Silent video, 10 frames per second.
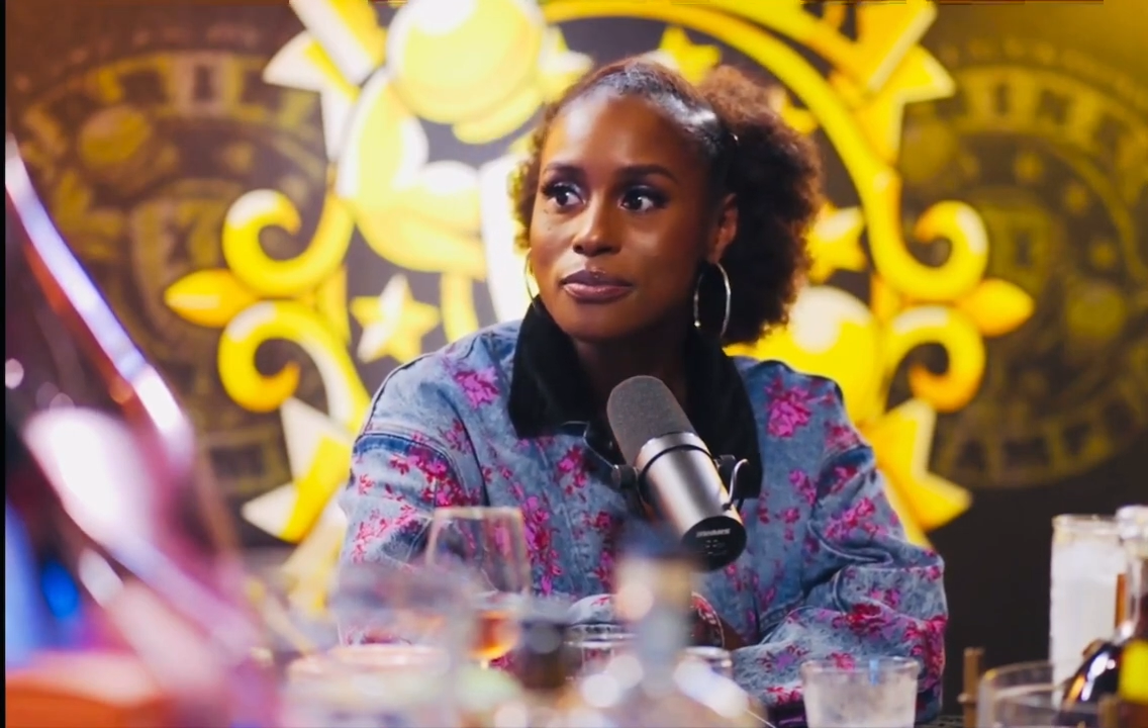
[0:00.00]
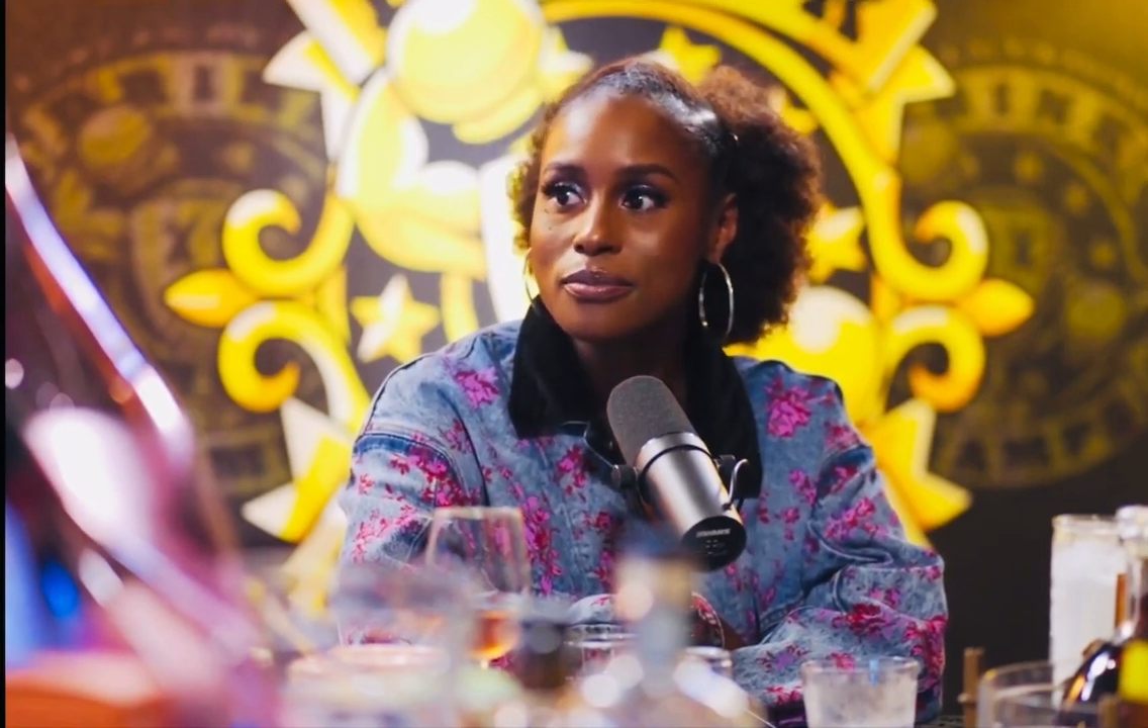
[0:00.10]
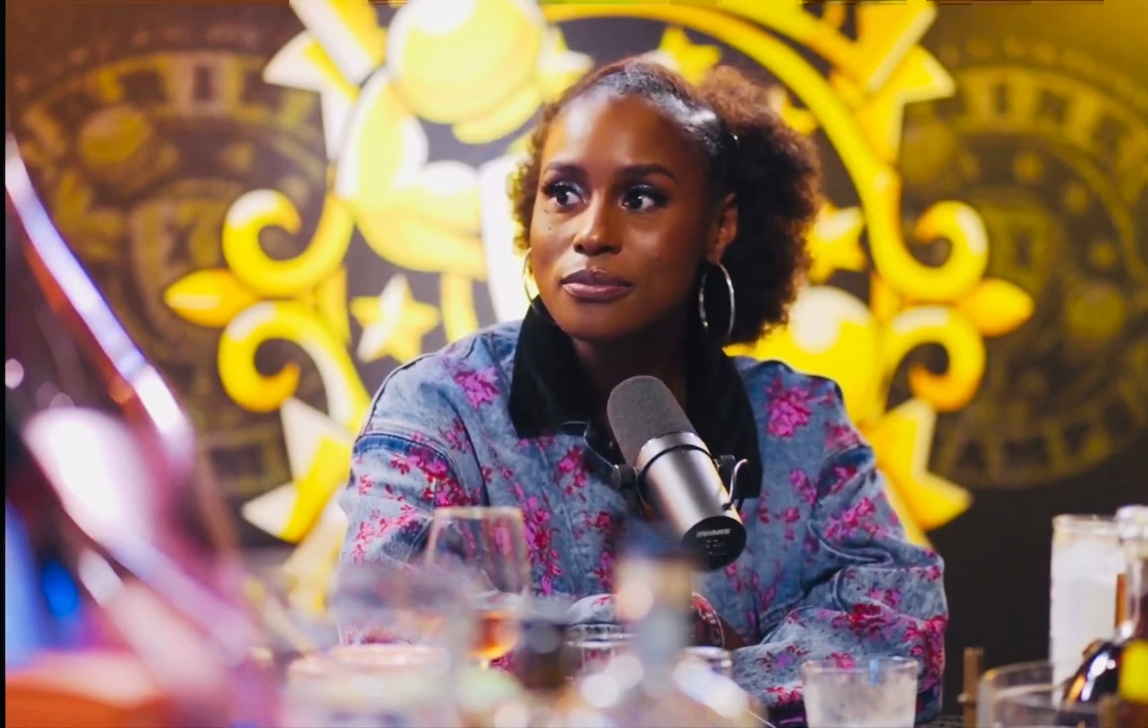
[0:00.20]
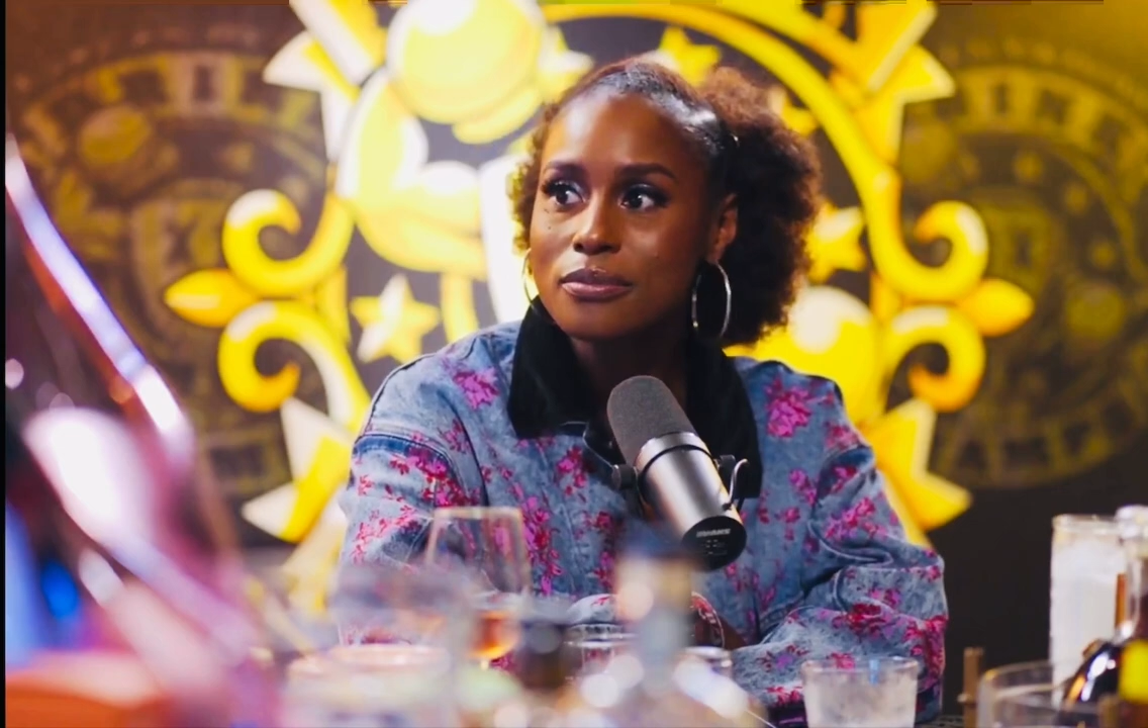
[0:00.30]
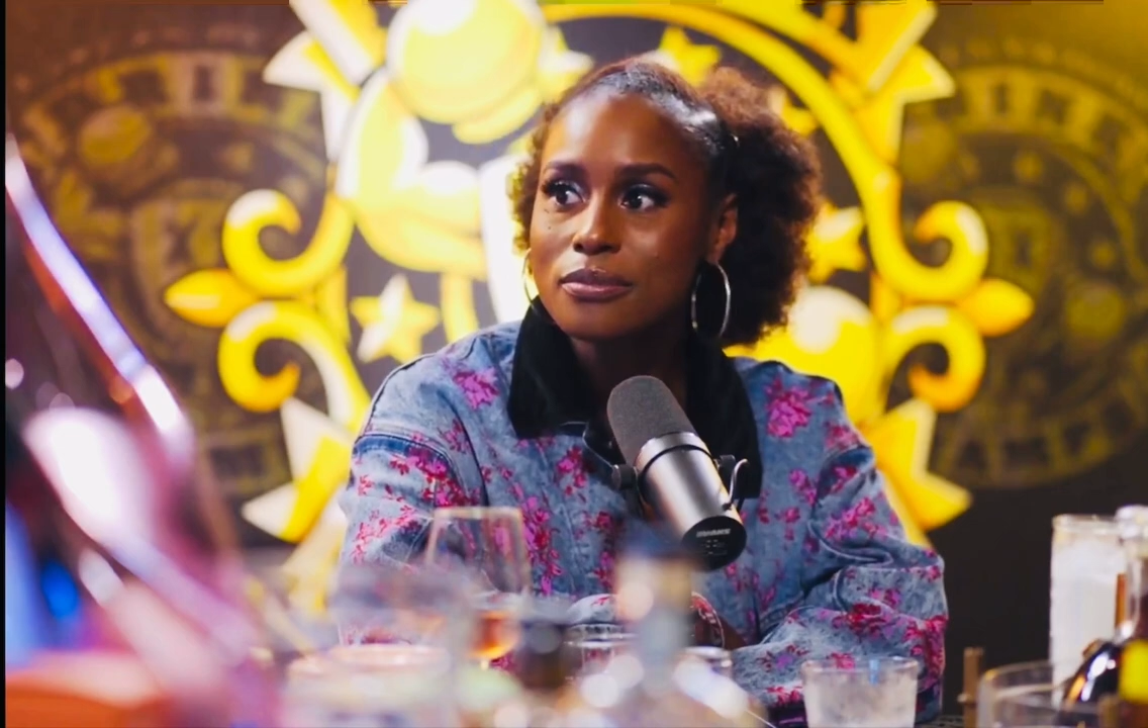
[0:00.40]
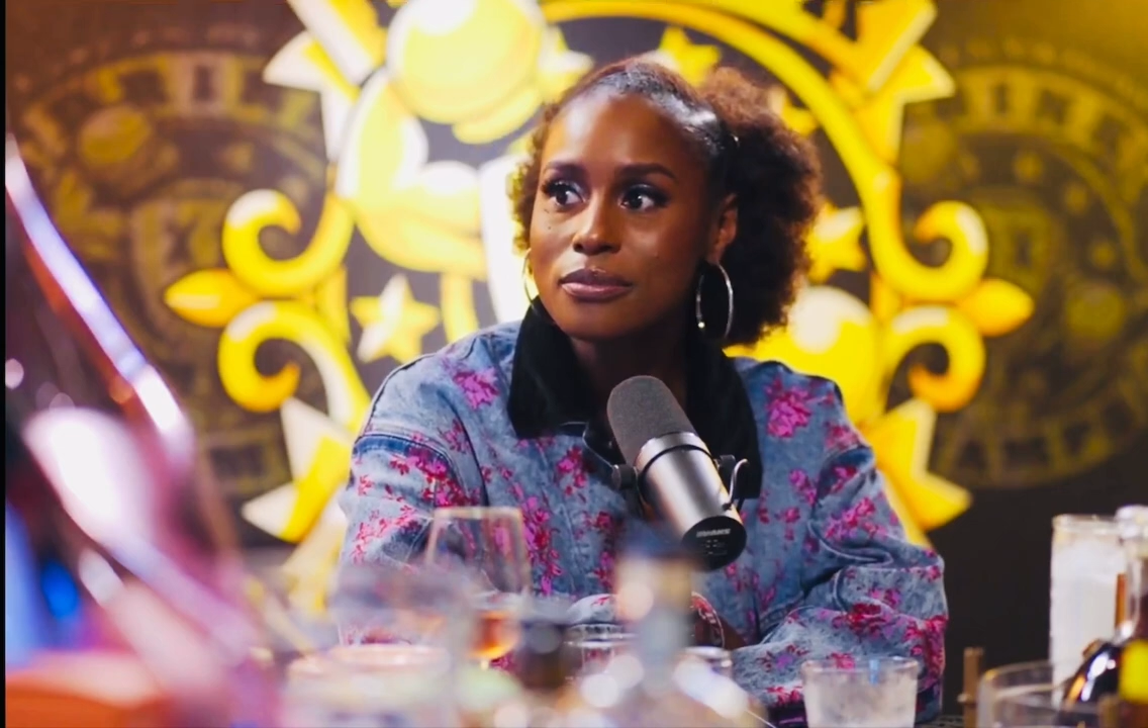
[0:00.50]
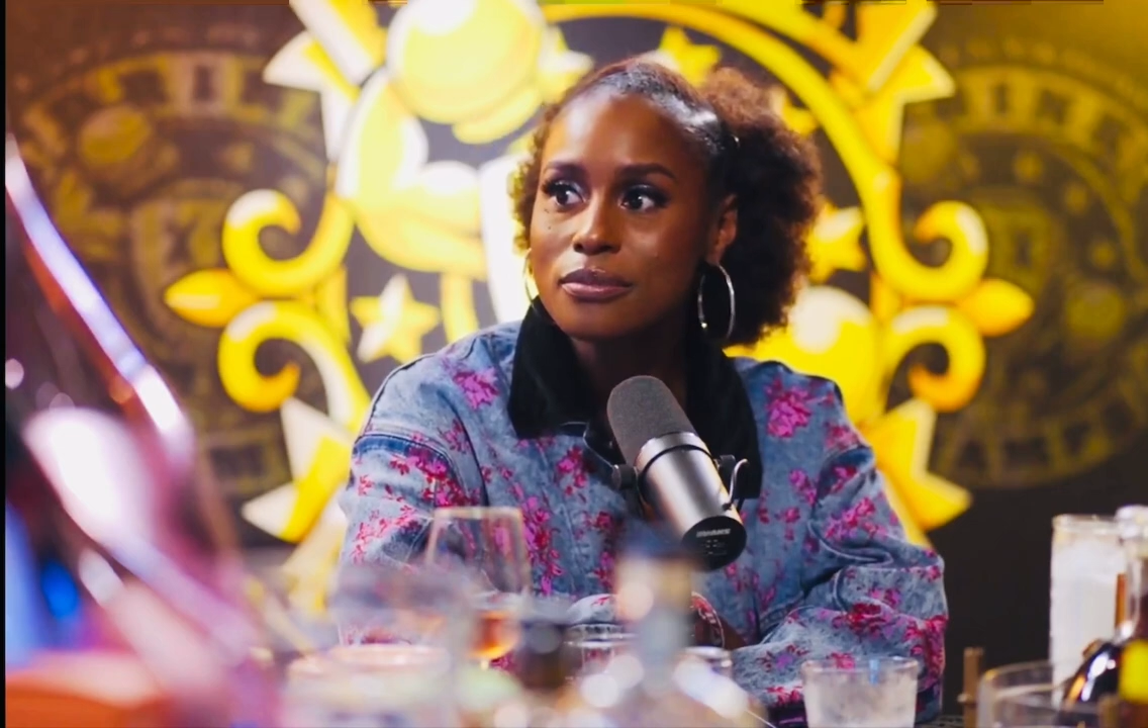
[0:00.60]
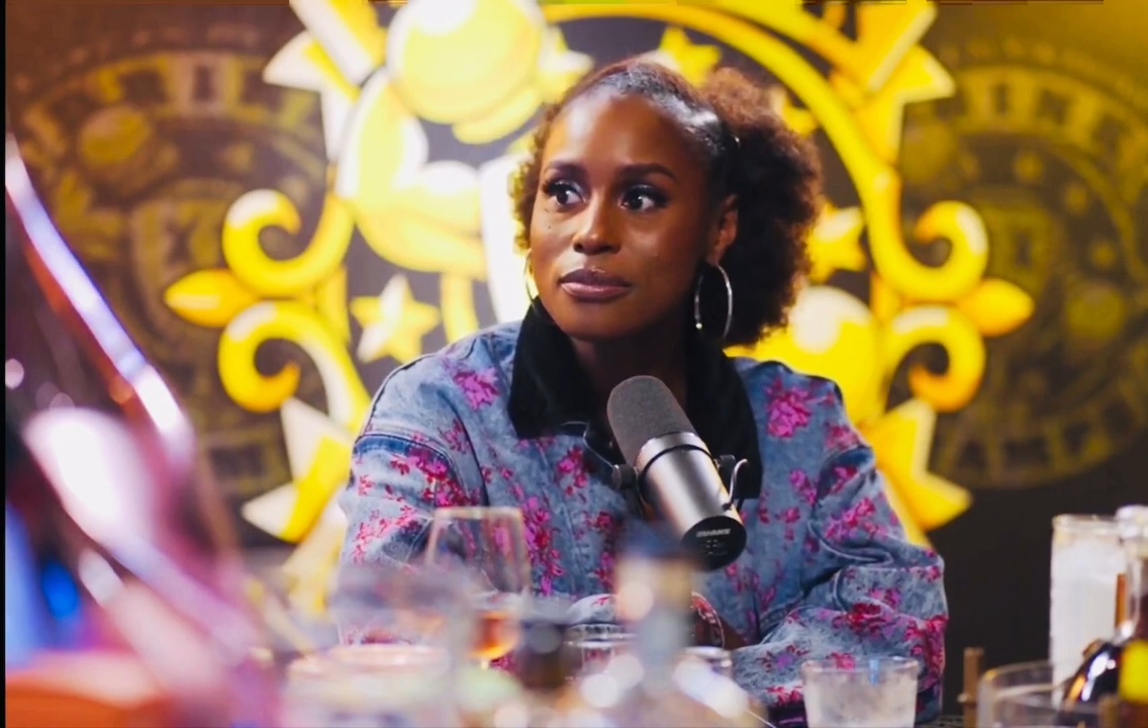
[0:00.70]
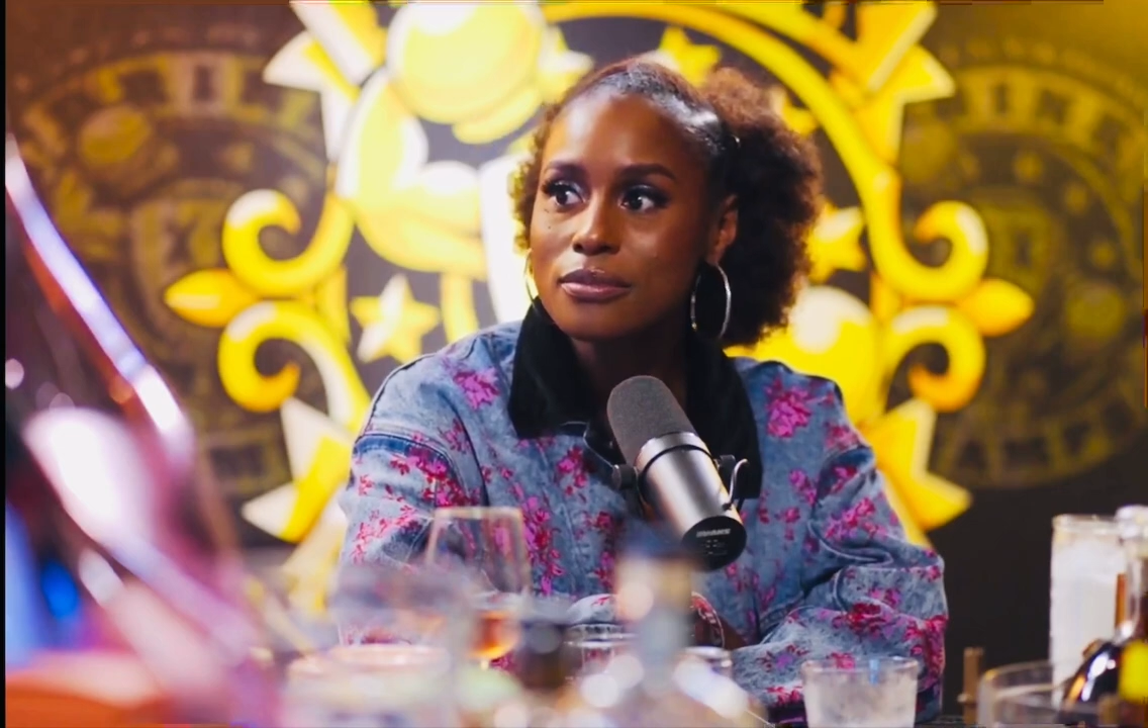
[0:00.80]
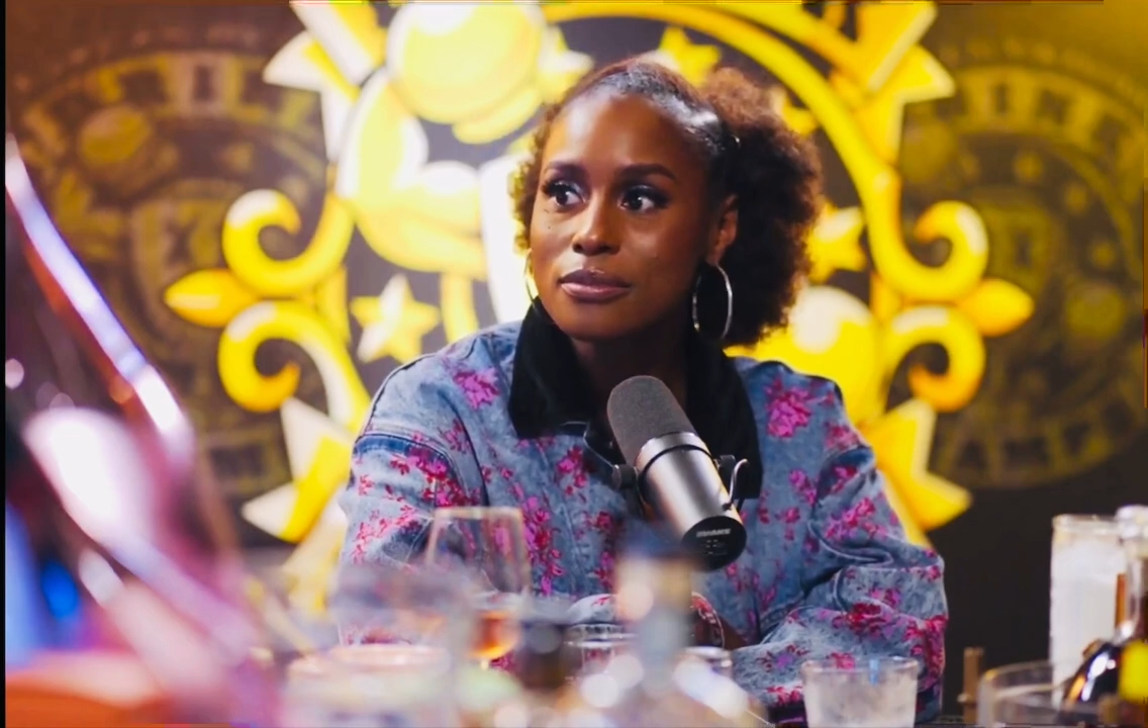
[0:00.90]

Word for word: just ain't see it